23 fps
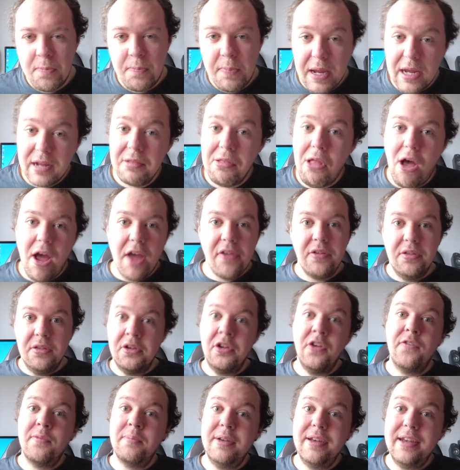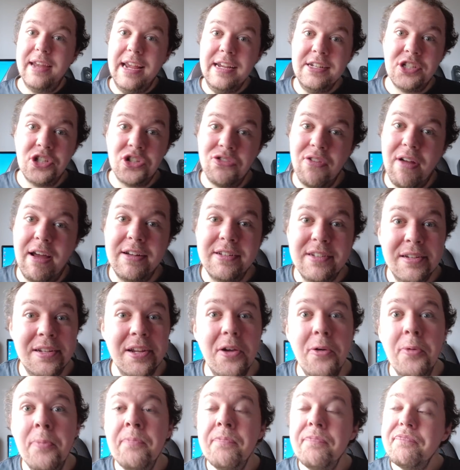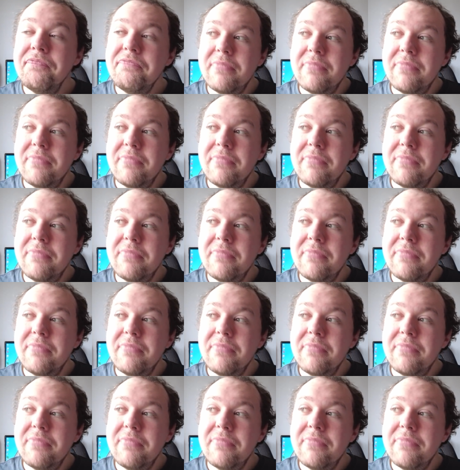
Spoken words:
big lie that the government is trying to do.